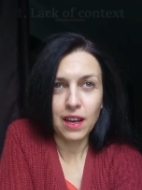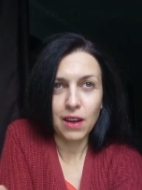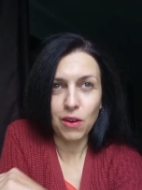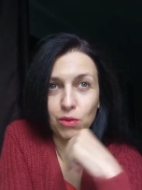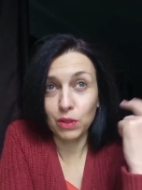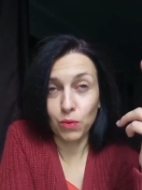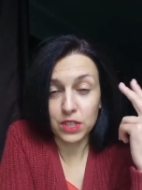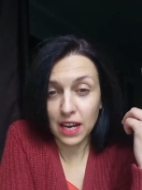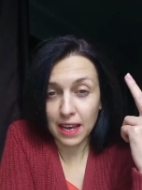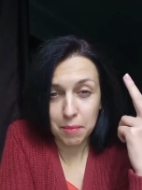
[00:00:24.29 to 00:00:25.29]
only
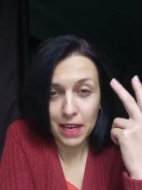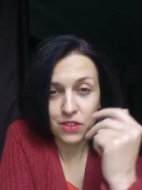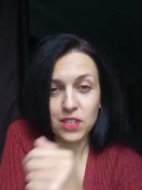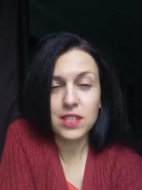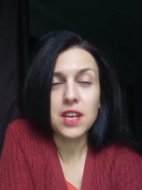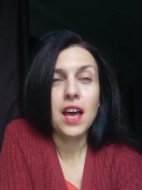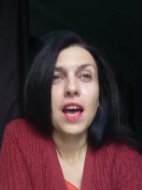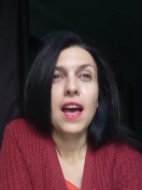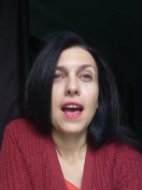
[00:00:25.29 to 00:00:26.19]
what I imagined.